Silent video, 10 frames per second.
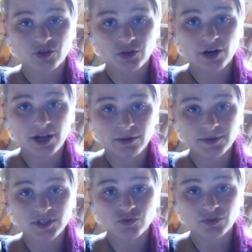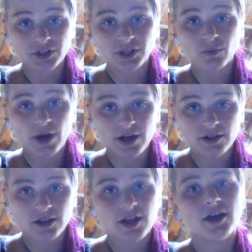your elements really well.
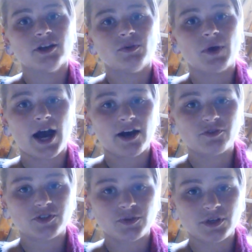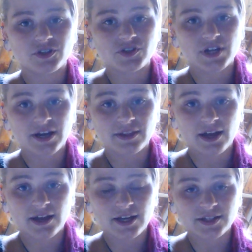You have to understand
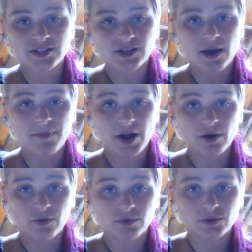that it's about